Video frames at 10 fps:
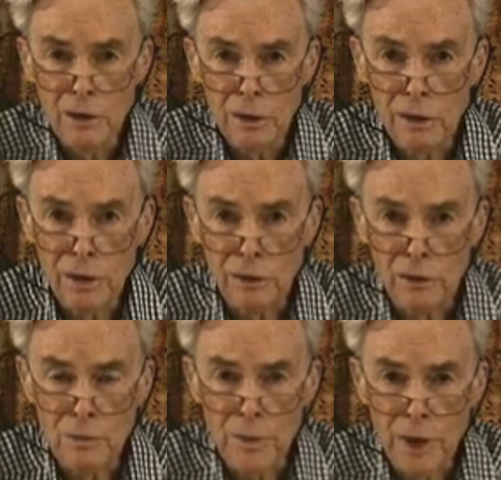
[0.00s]
the
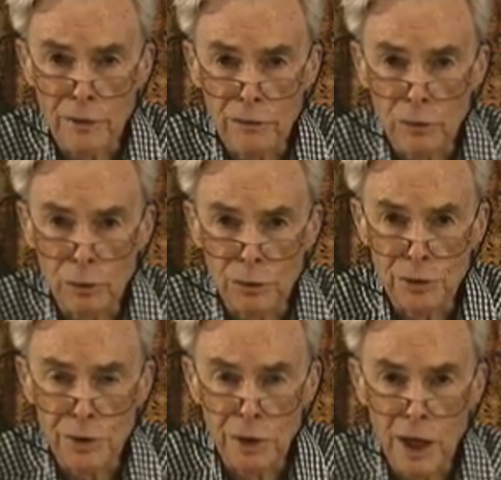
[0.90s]
group that
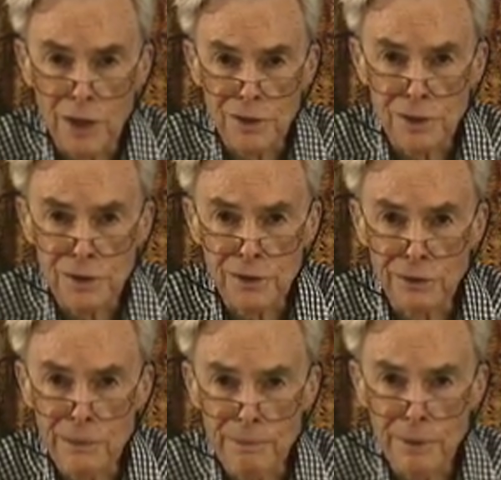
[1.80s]
rules the Gaza
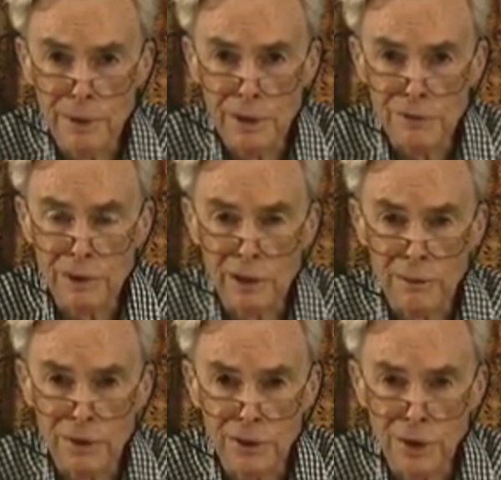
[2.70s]
Strip and is very
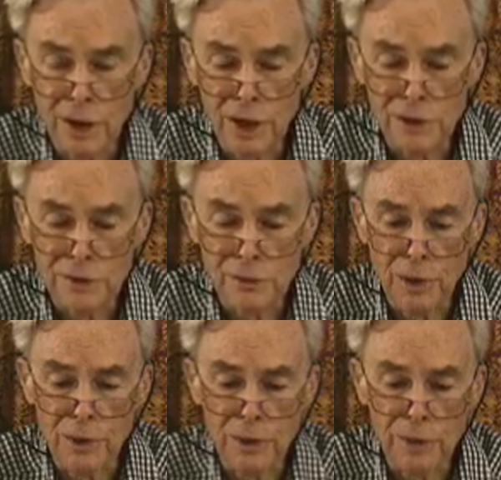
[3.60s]
much at odds
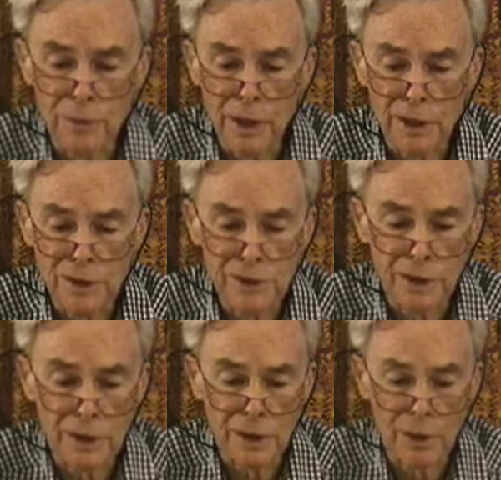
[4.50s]
with the
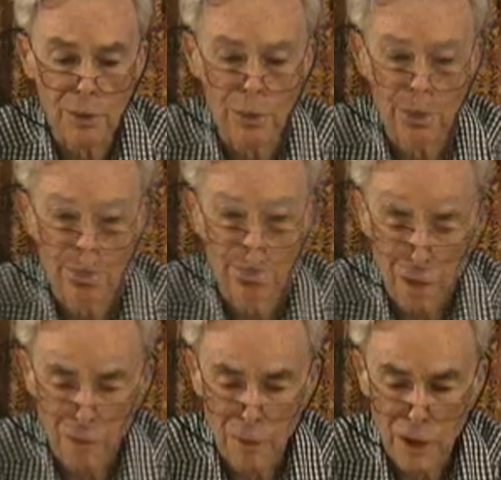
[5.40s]
Palestinian Authority?
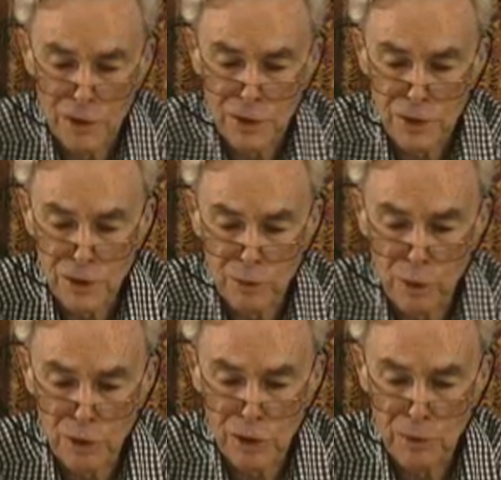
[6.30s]
Hamas is
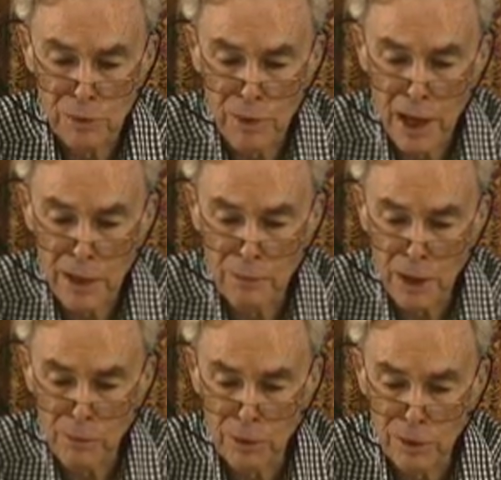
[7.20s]
supposed to be bad
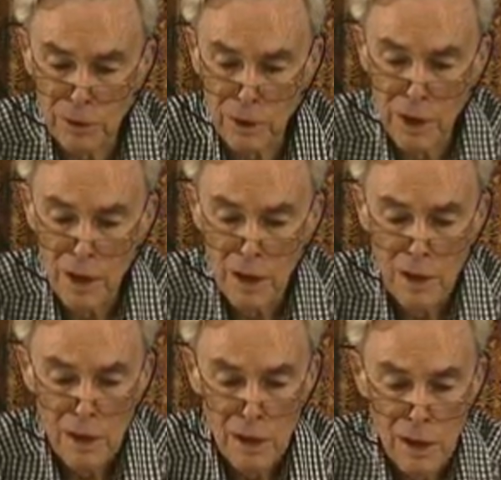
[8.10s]
people,
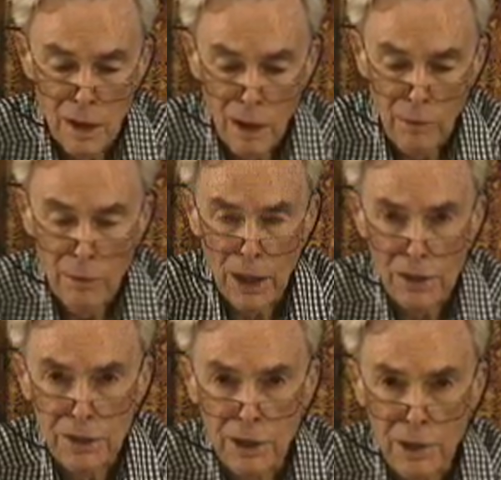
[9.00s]
but